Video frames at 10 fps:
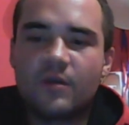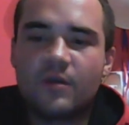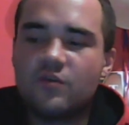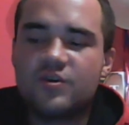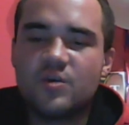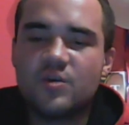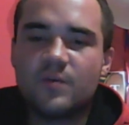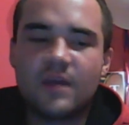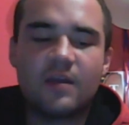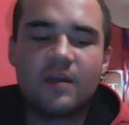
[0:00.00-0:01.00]
are too
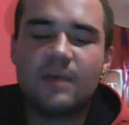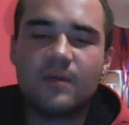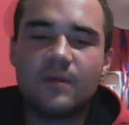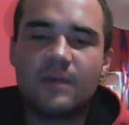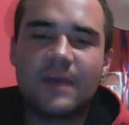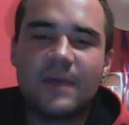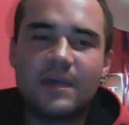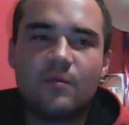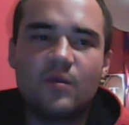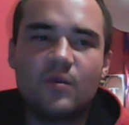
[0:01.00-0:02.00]
stupid. They'll keep on
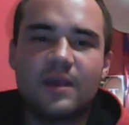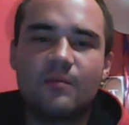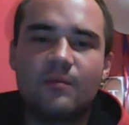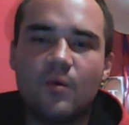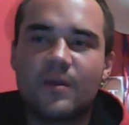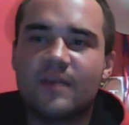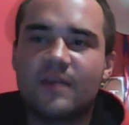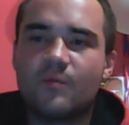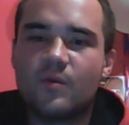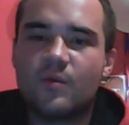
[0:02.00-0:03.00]
making more debt, more debt,
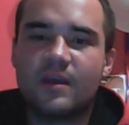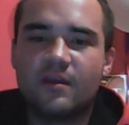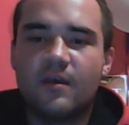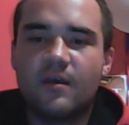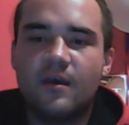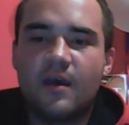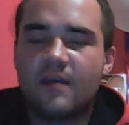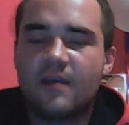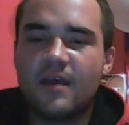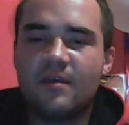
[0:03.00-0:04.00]
more debt.
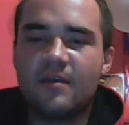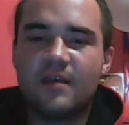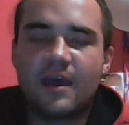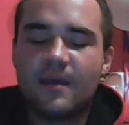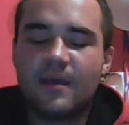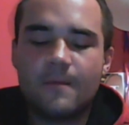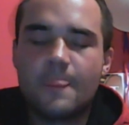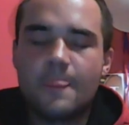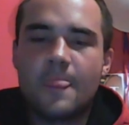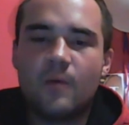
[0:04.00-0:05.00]
At the end of the day,
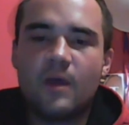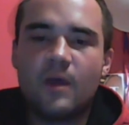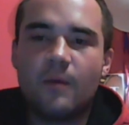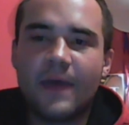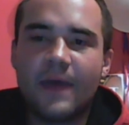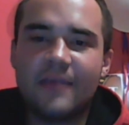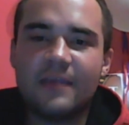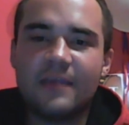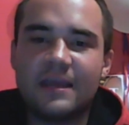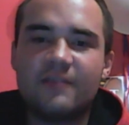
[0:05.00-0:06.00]
we are paying
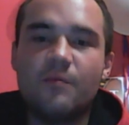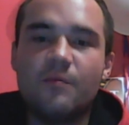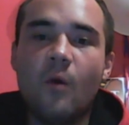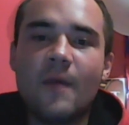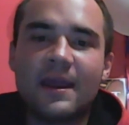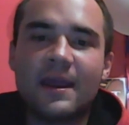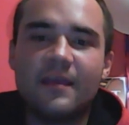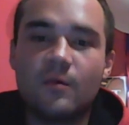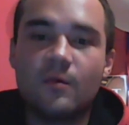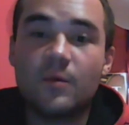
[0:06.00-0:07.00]
the elites more money
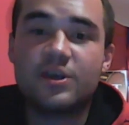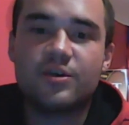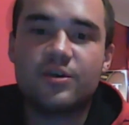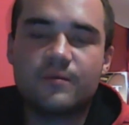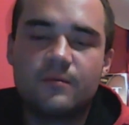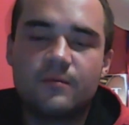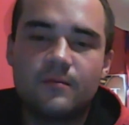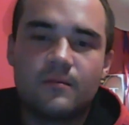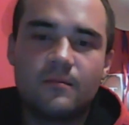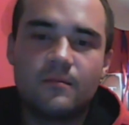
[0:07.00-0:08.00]
than what we should.
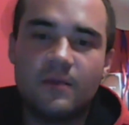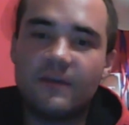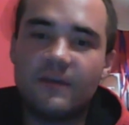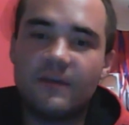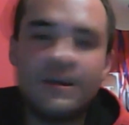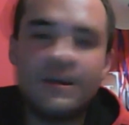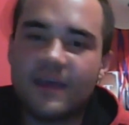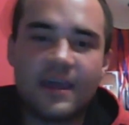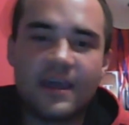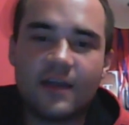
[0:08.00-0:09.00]
Because they're already
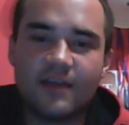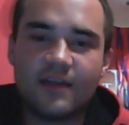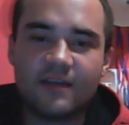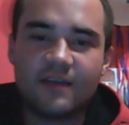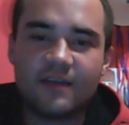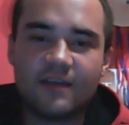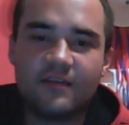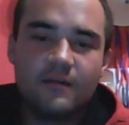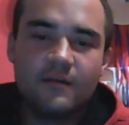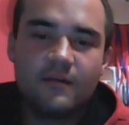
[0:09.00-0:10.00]
taking our taxes.
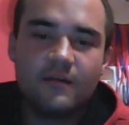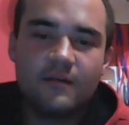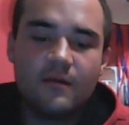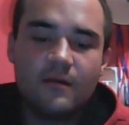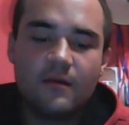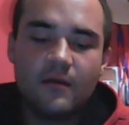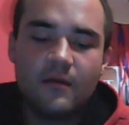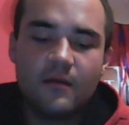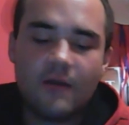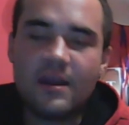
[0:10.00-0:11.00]

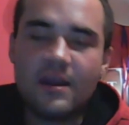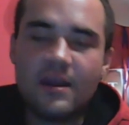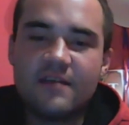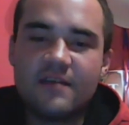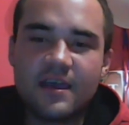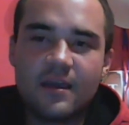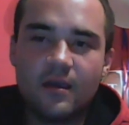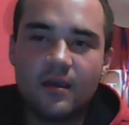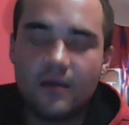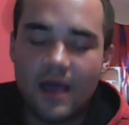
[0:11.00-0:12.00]
They're already
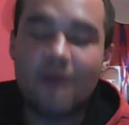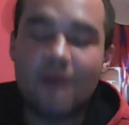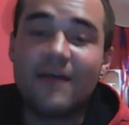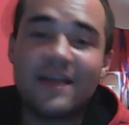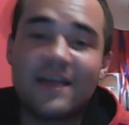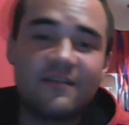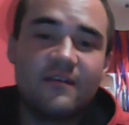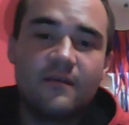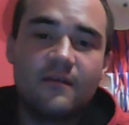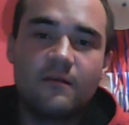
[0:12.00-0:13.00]
taking our
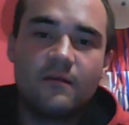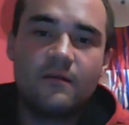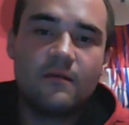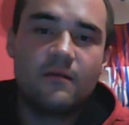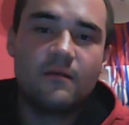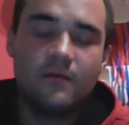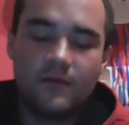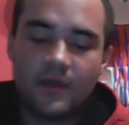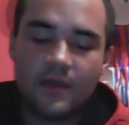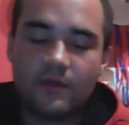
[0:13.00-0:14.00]
VATs.
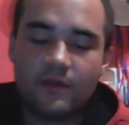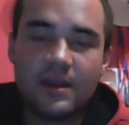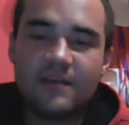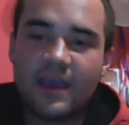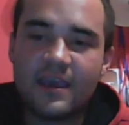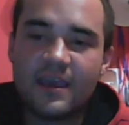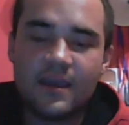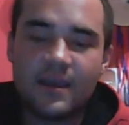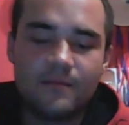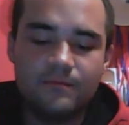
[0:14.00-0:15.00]
They're already
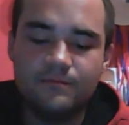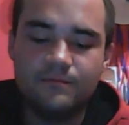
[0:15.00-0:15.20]
taking